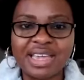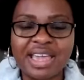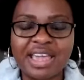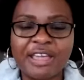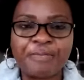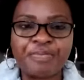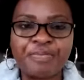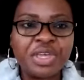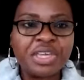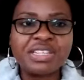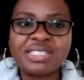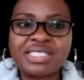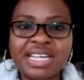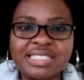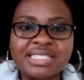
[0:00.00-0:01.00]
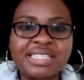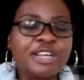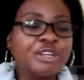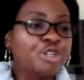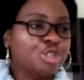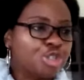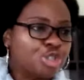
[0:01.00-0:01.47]
care. He's just
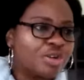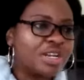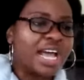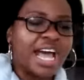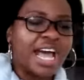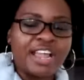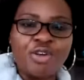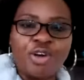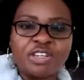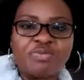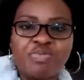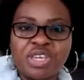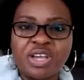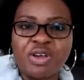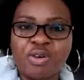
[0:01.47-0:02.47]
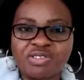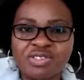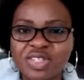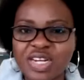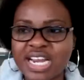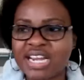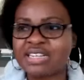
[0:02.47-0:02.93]
saying, should I not be
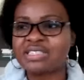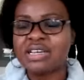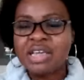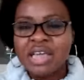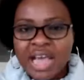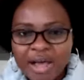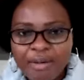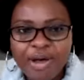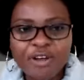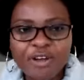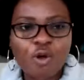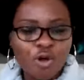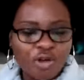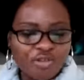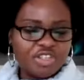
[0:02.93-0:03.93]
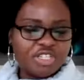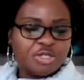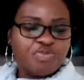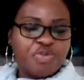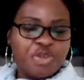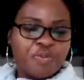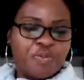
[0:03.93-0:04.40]
concerned about all these
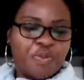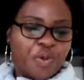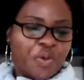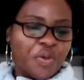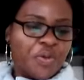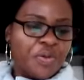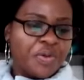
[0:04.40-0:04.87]
people?